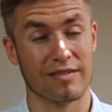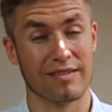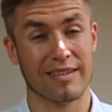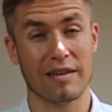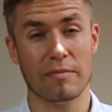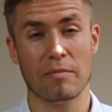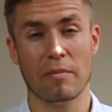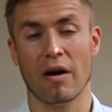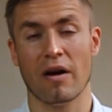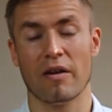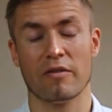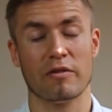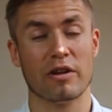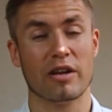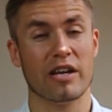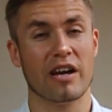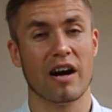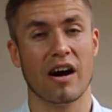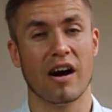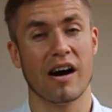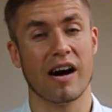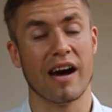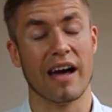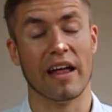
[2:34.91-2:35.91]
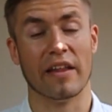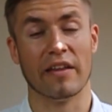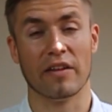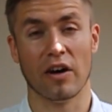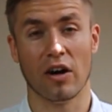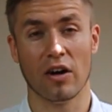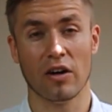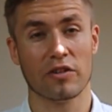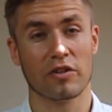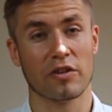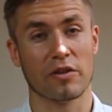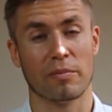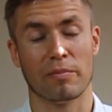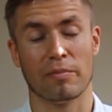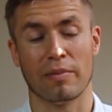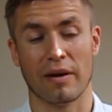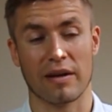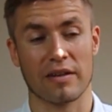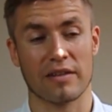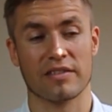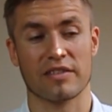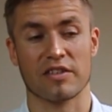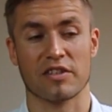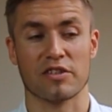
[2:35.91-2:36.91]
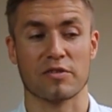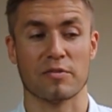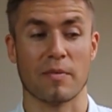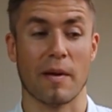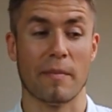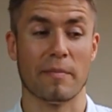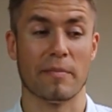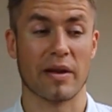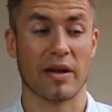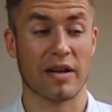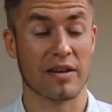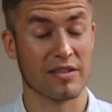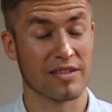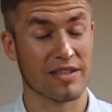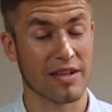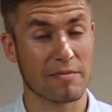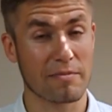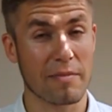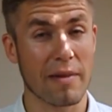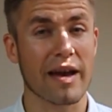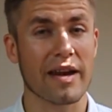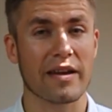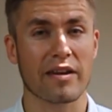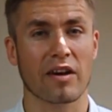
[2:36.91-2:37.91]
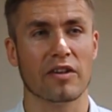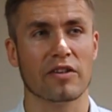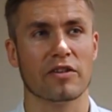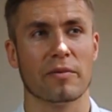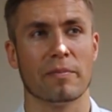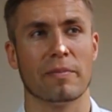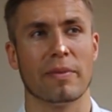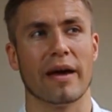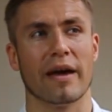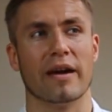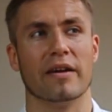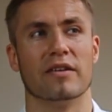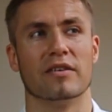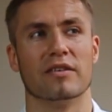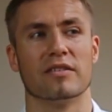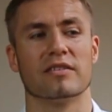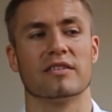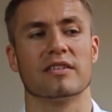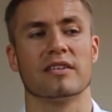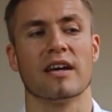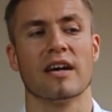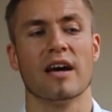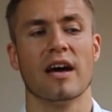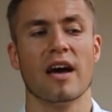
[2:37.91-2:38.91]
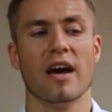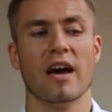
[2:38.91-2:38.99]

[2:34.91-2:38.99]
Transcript: Di Maria and other Paris Saint-Germain players and many other players,